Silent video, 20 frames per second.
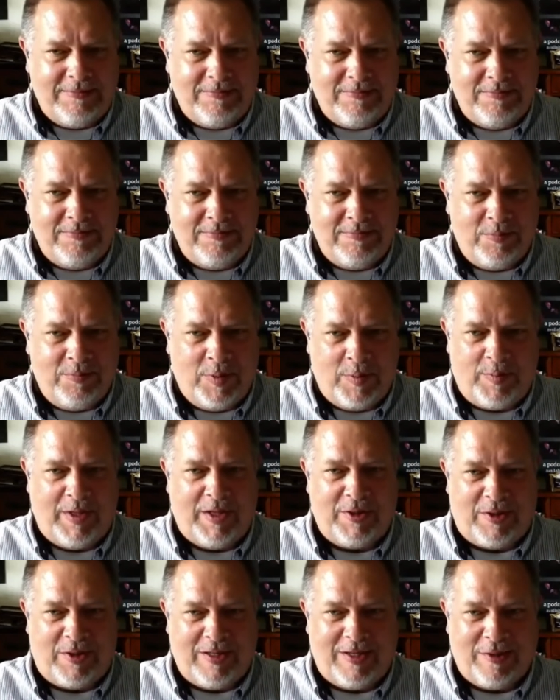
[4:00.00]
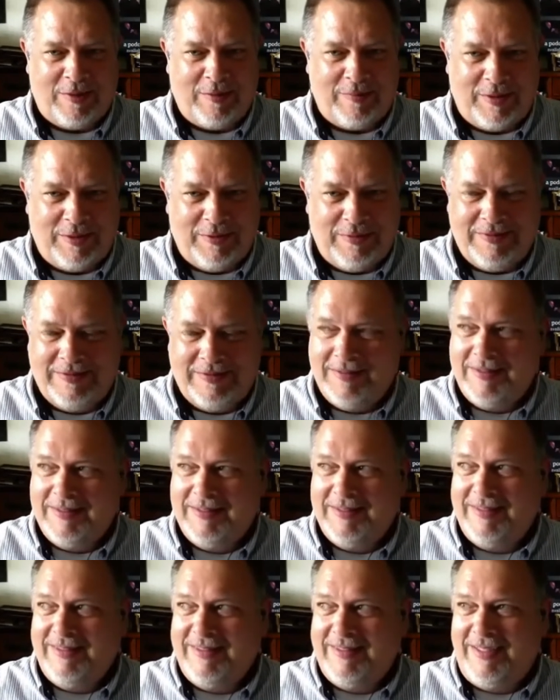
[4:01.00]
would be a good interview.
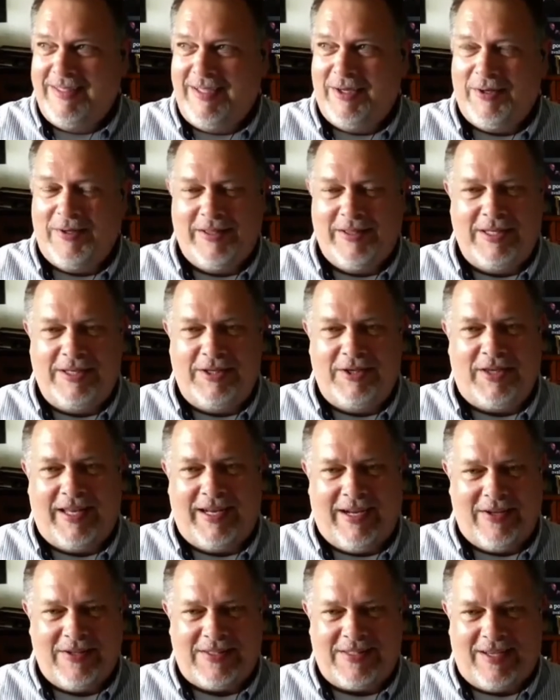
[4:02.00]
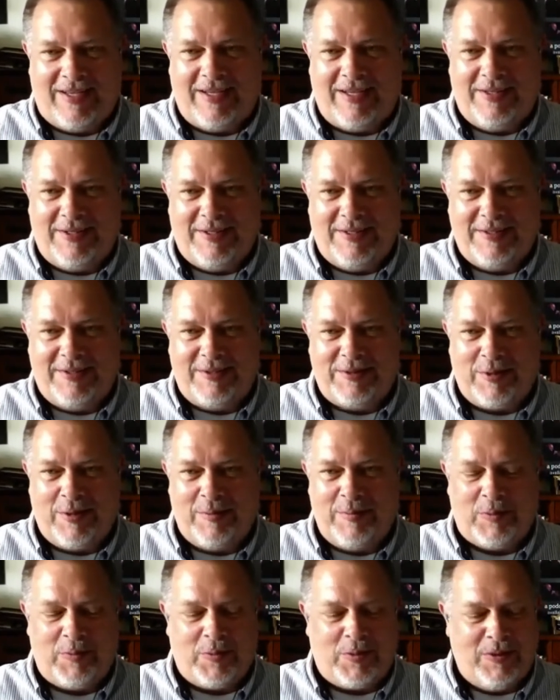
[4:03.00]
And then you get outside of the
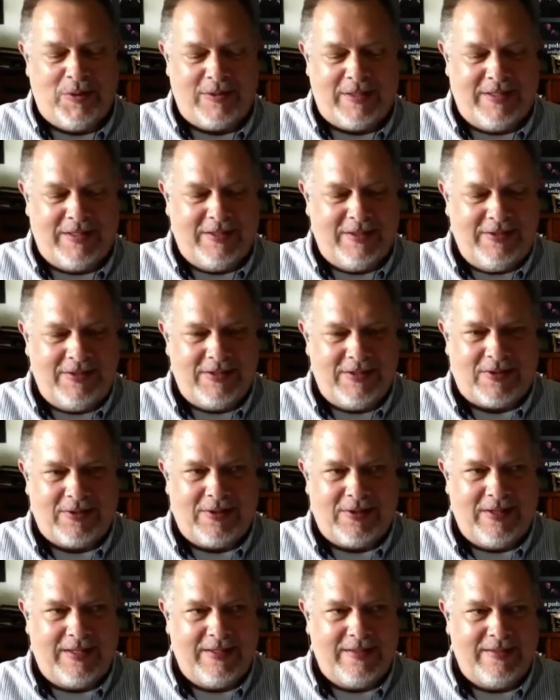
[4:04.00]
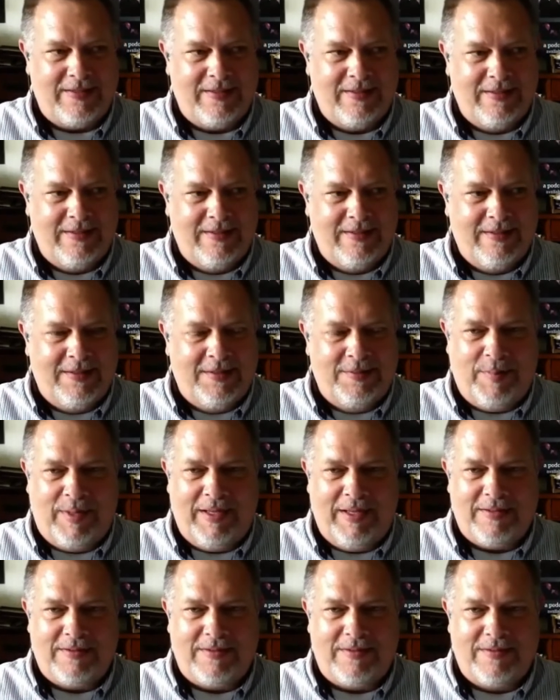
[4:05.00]
trumpet world, and then you start thinking,
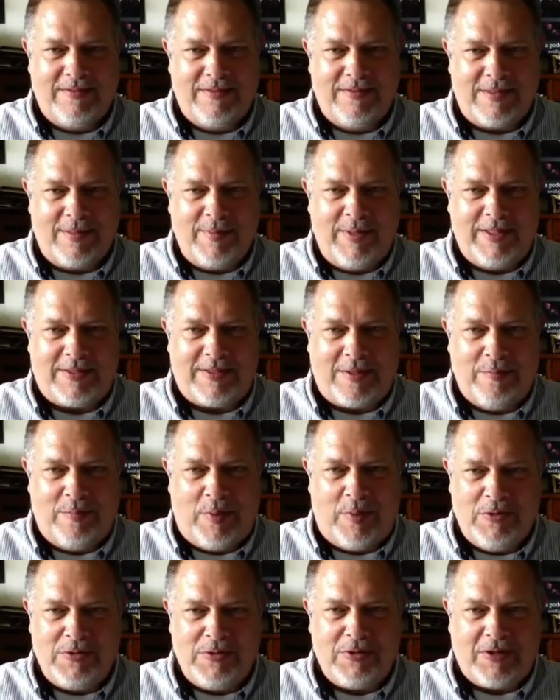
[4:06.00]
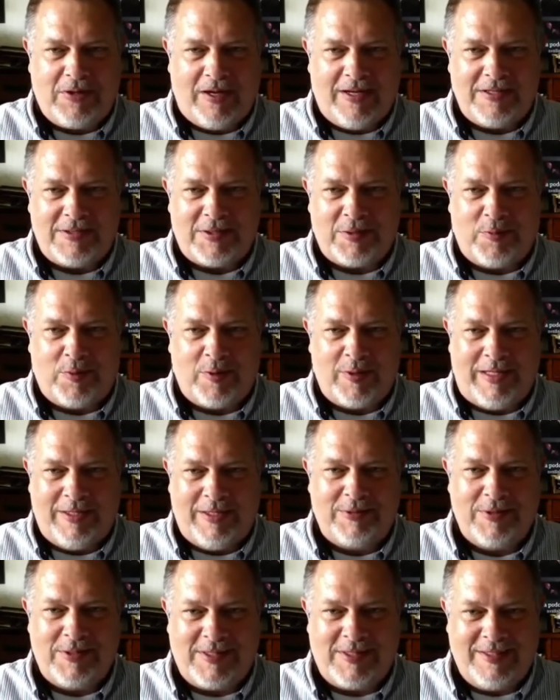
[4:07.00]
man, some of these composer guys are pretty
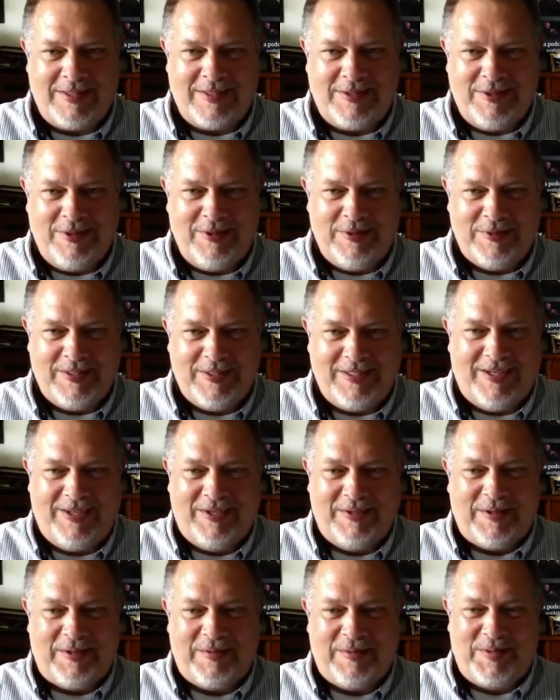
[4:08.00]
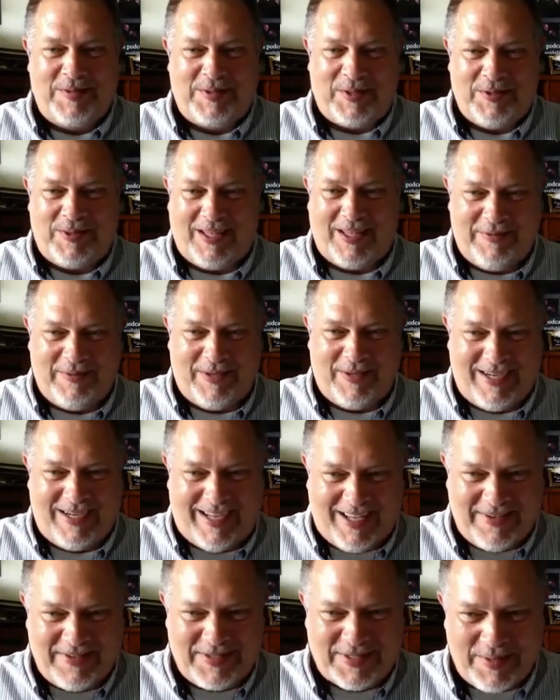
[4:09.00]
interesting too. I'm sure they would
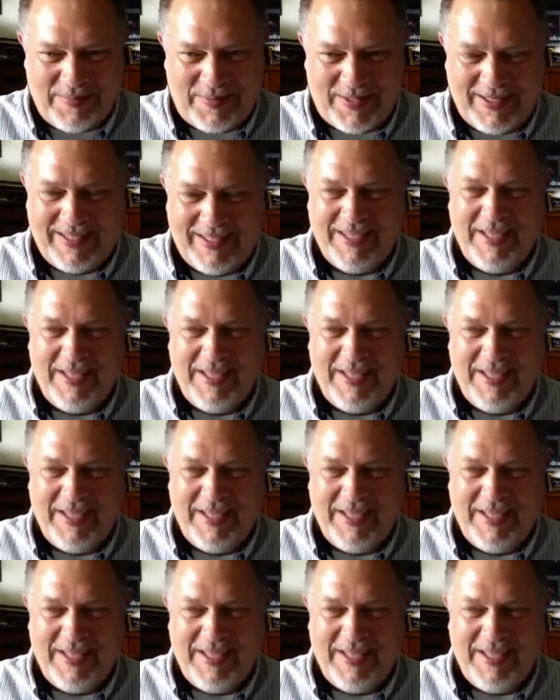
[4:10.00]
have something.